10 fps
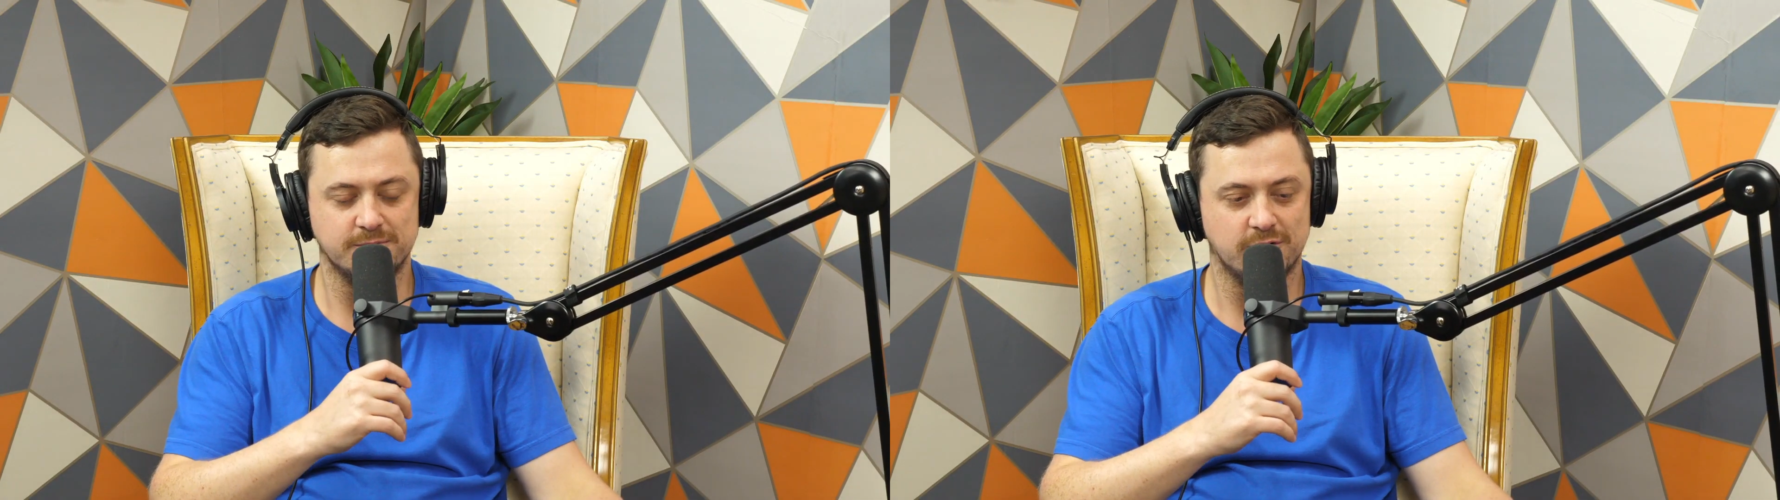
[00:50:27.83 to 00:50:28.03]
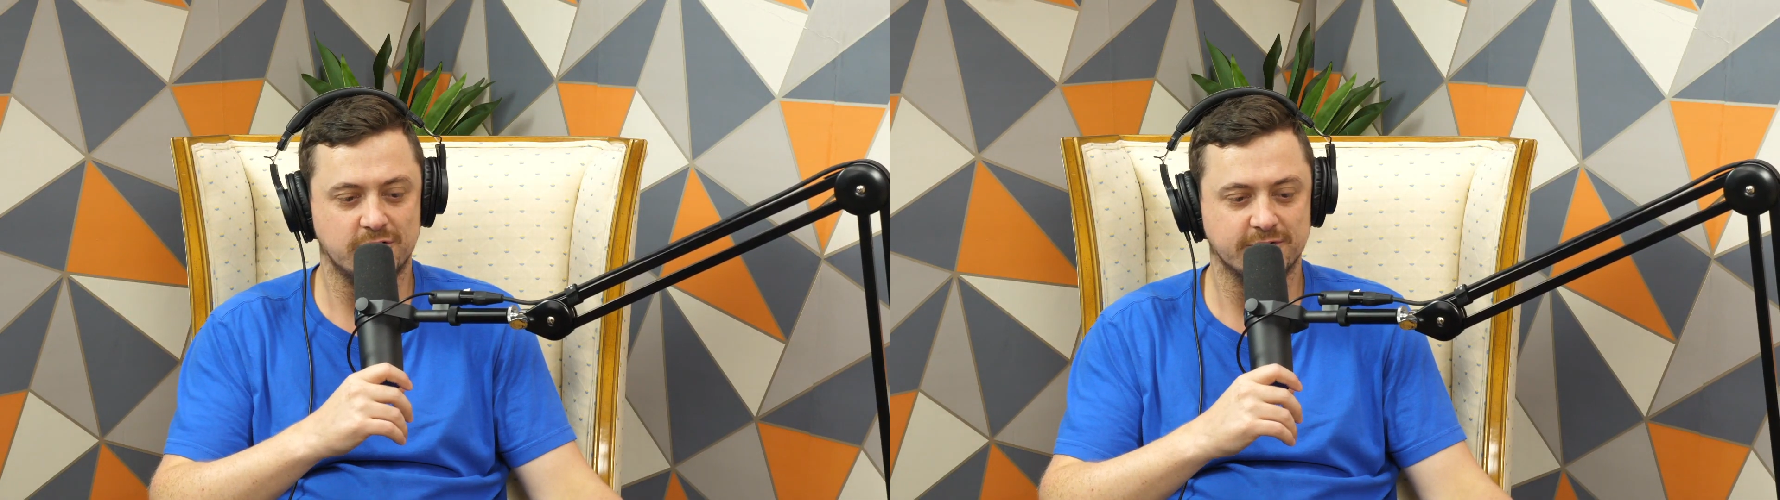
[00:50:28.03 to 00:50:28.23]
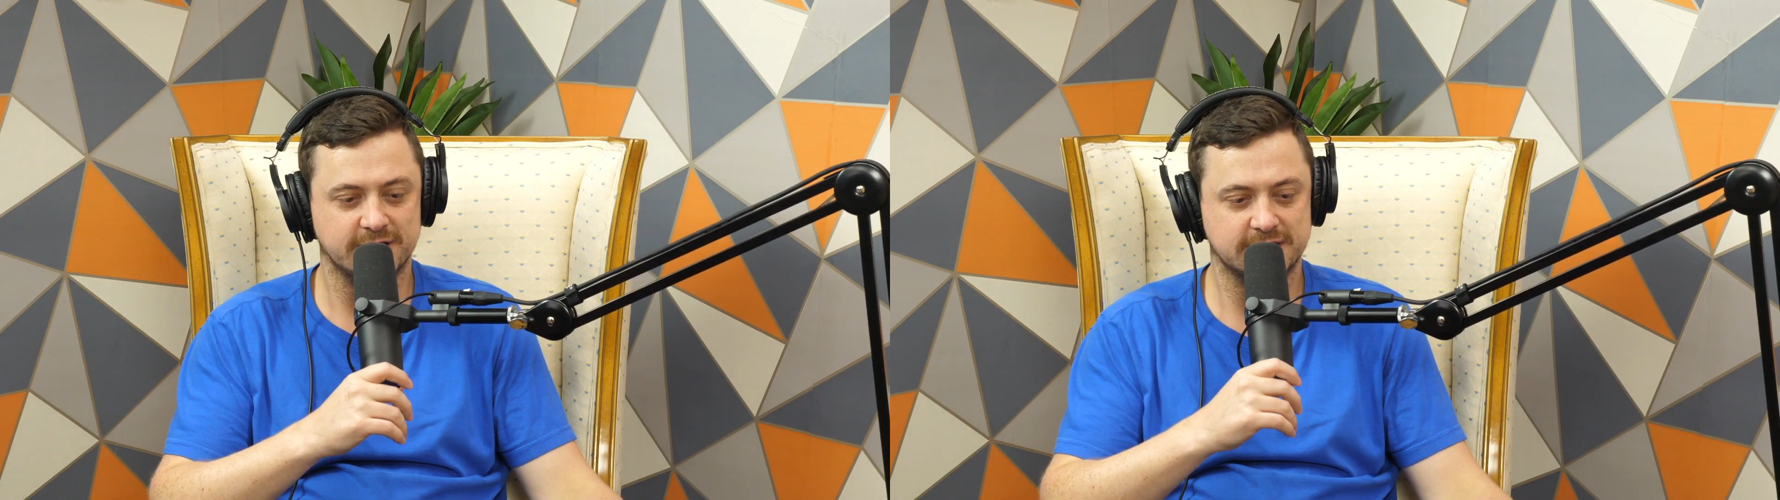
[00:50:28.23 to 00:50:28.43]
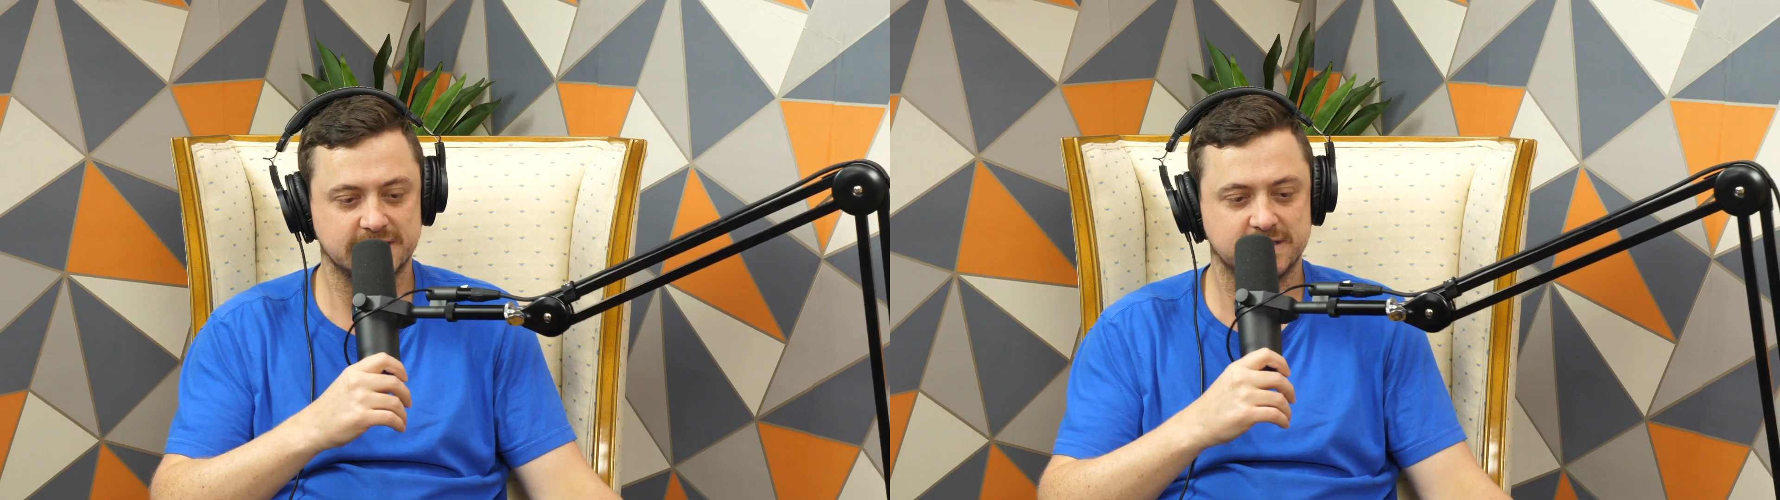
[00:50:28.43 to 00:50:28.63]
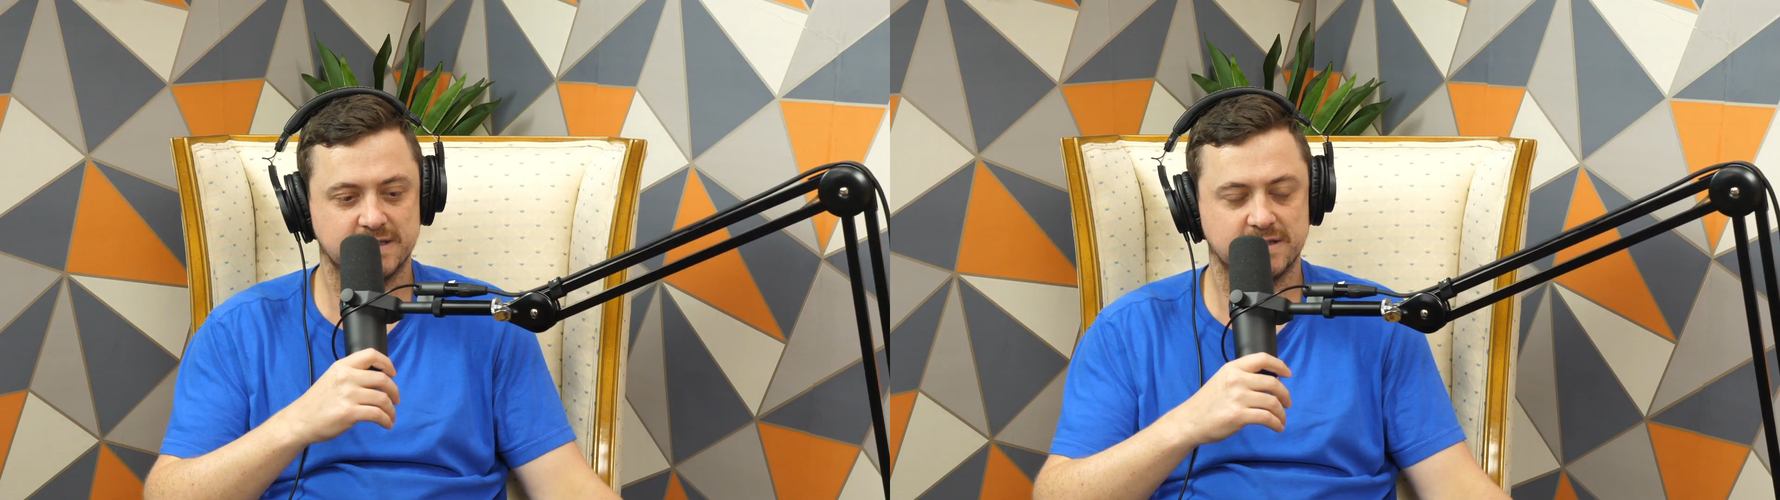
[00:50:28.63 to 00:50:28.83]
more of
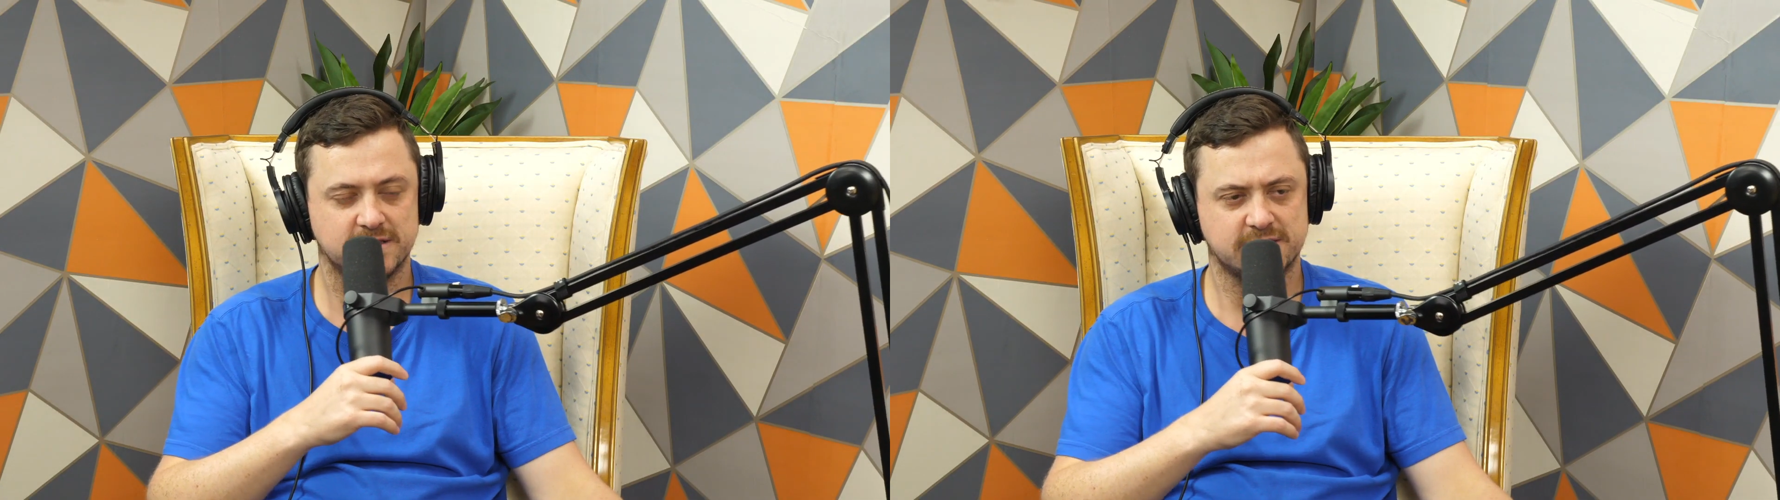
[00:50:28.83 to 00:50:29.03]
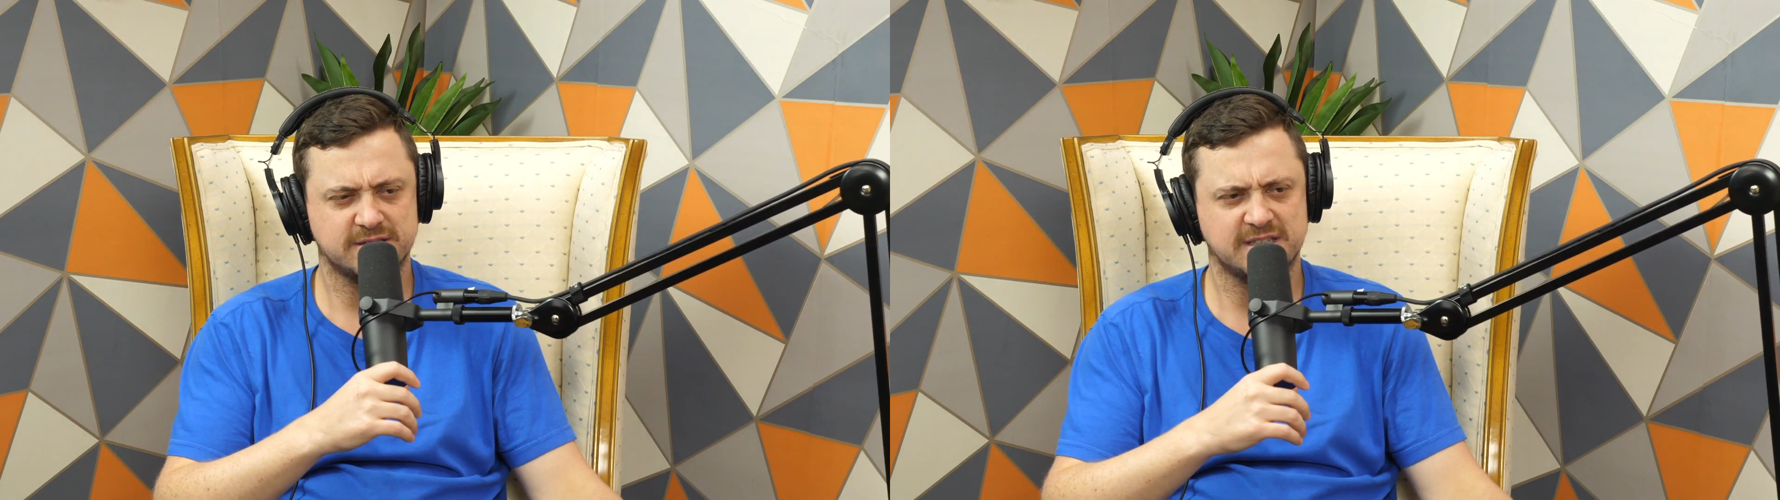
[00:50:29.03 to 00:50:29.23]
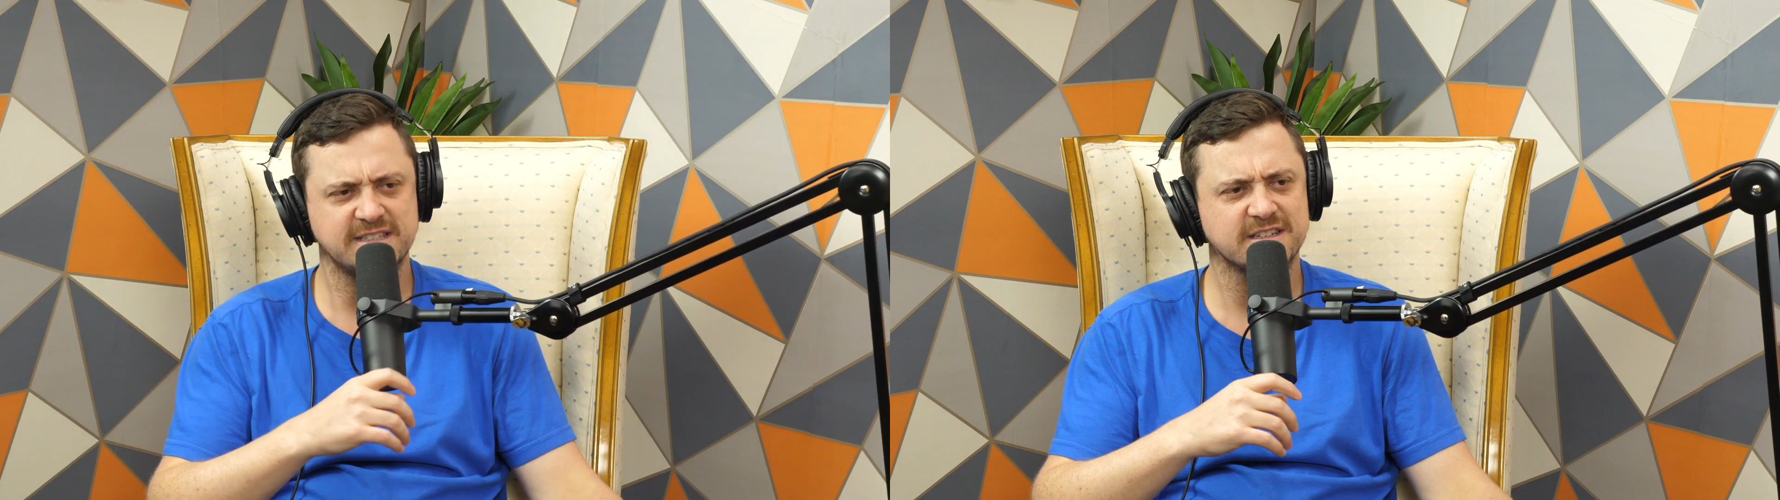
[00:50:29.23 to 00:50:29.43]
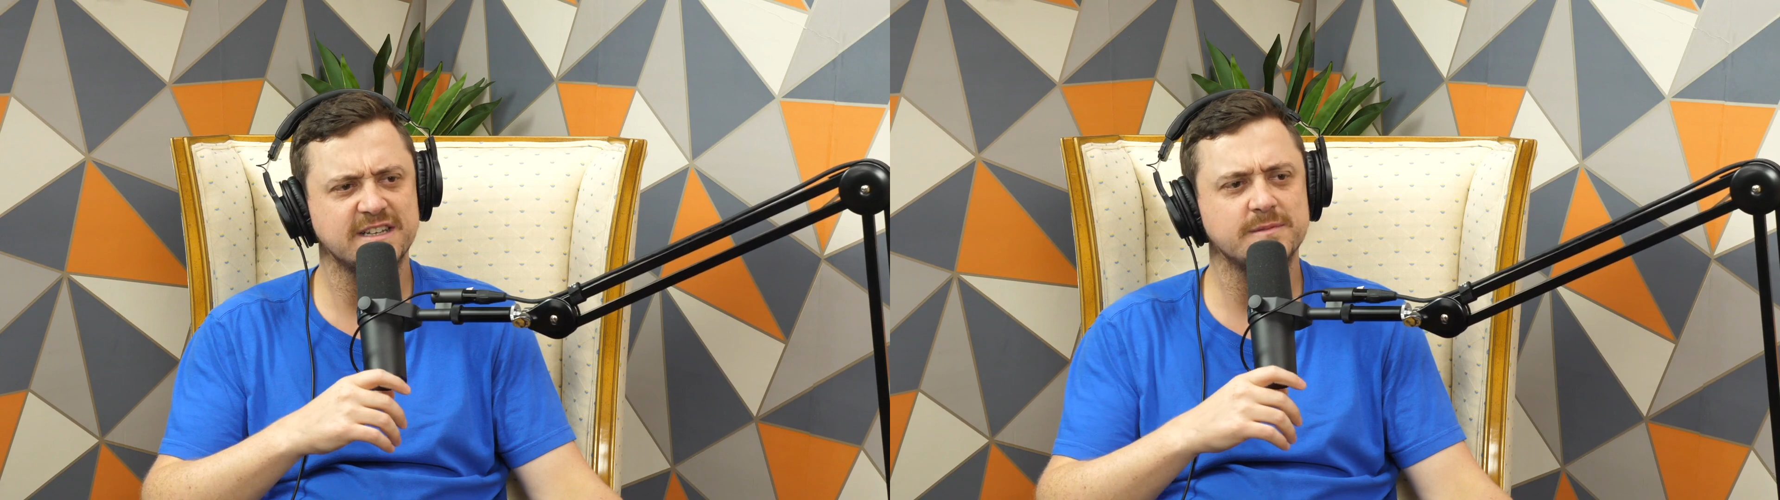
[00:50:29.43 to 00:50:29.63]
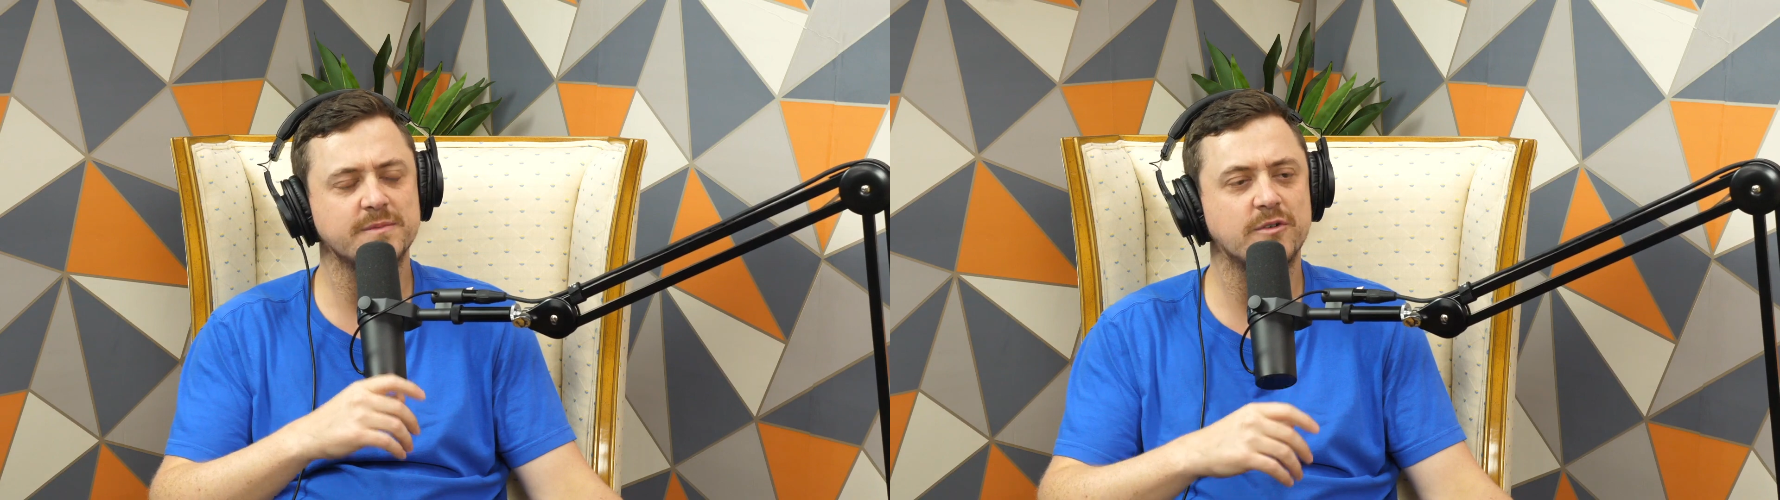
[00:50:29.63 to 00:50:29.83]
a, things are a
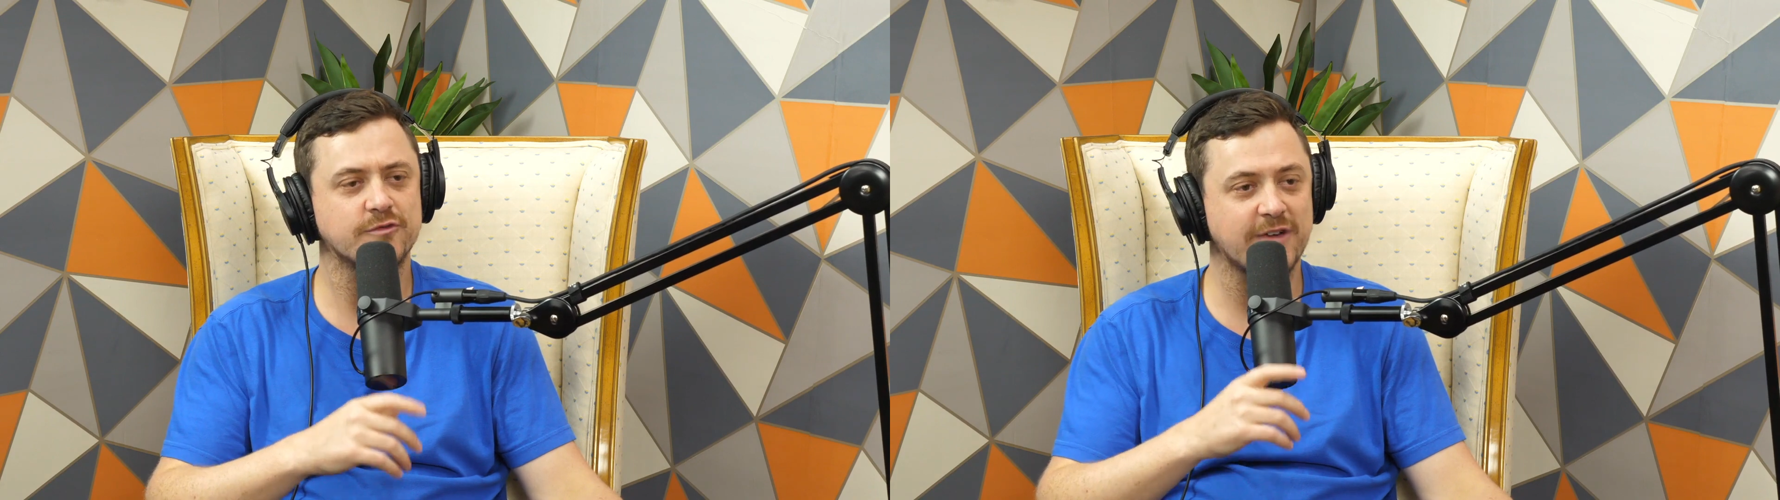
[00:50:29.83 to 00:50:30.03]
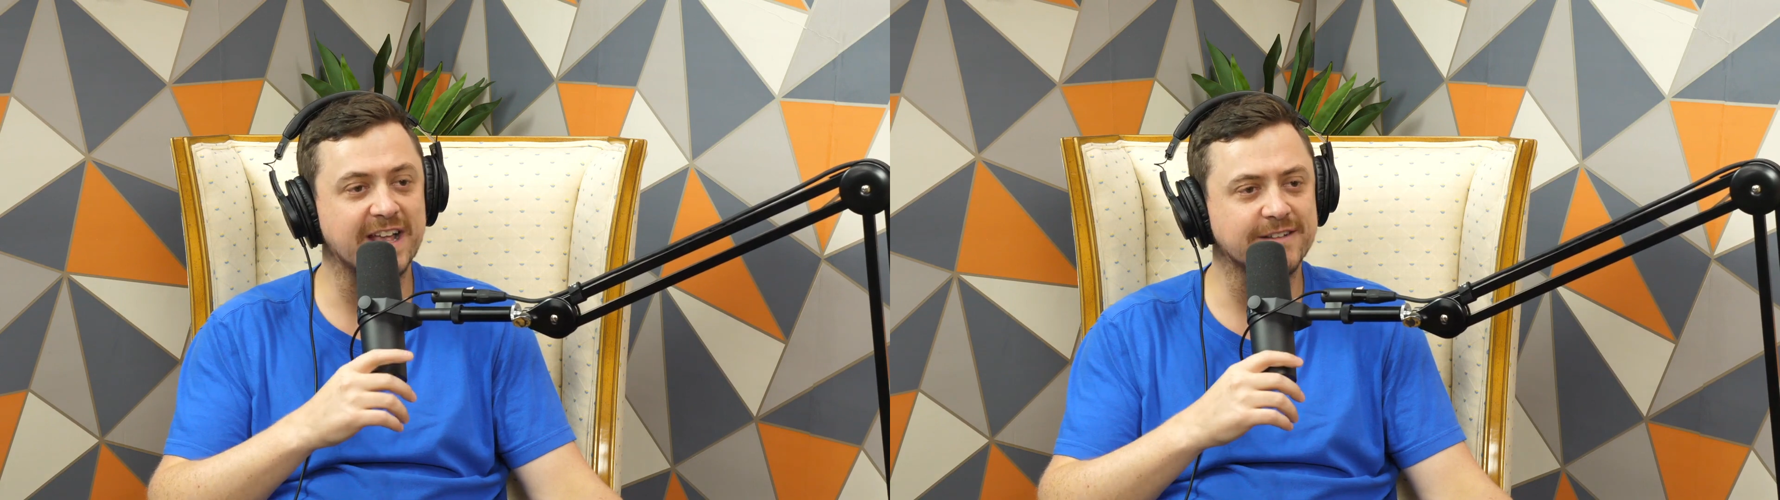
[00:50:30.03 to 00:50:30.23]
little bit more